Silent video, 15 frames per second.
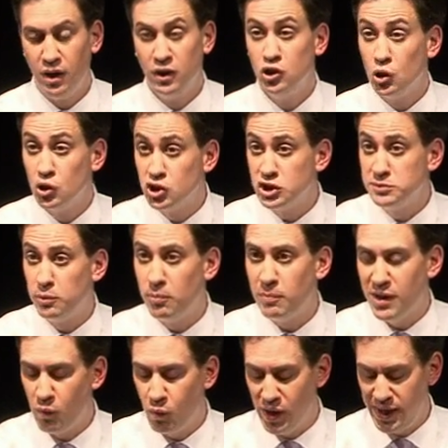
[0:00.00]
George Osborne,
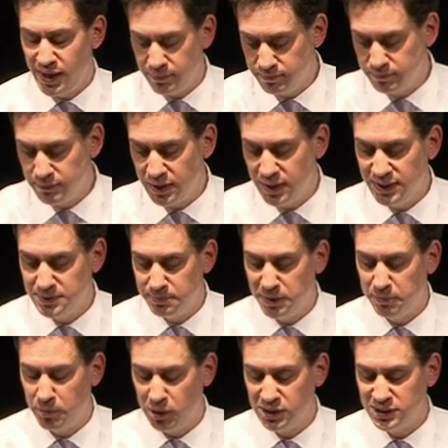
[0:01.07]
by the way, it's a bit
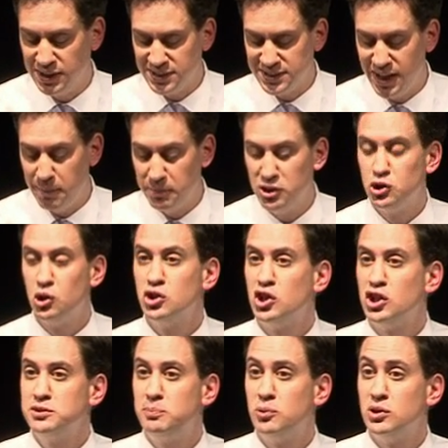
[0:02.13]
of politics here, but George
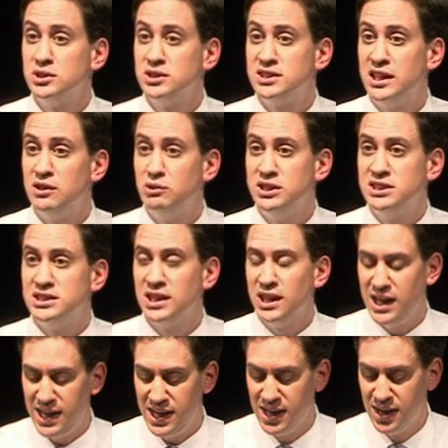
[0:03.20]
Osborne said
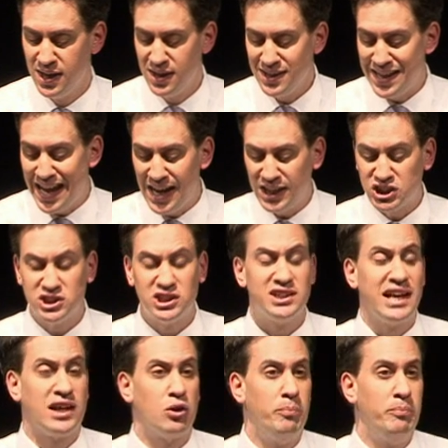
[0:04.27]
recently that action to
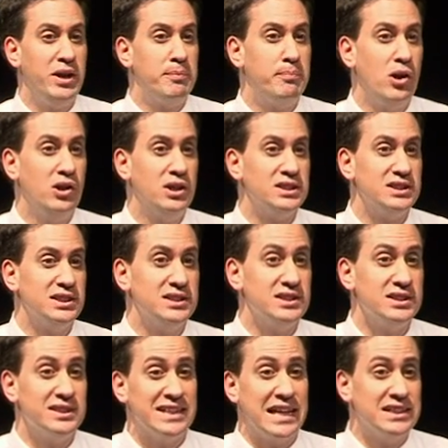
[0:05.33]
tackle big bonuses
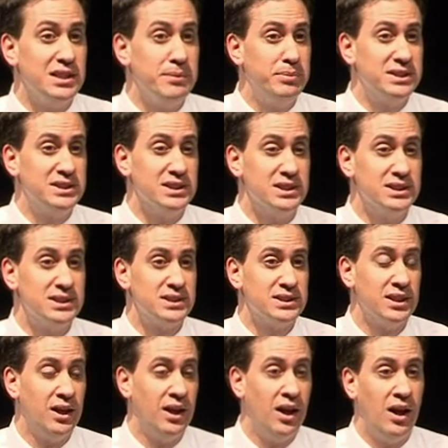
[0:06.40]
is anti-business.
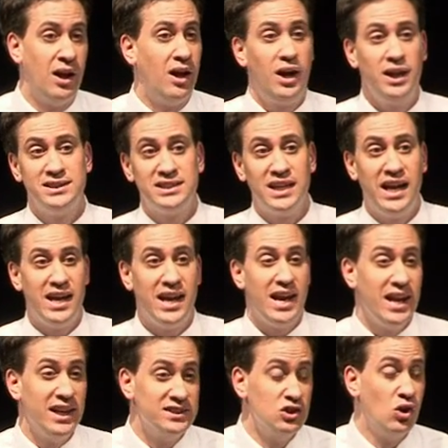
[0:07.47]
I say it
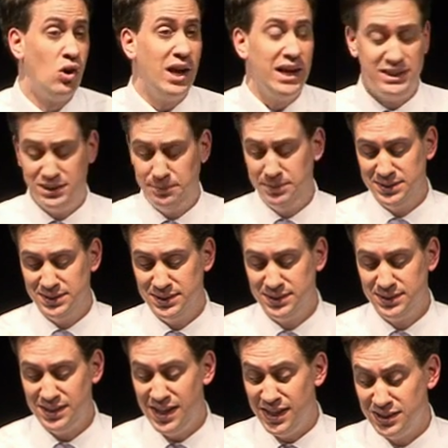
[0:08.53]
is not
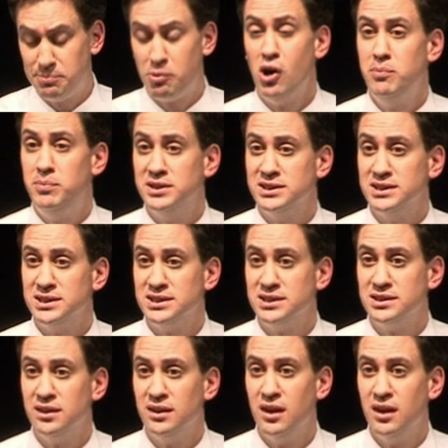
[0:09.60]
anti-business, it is pro-business.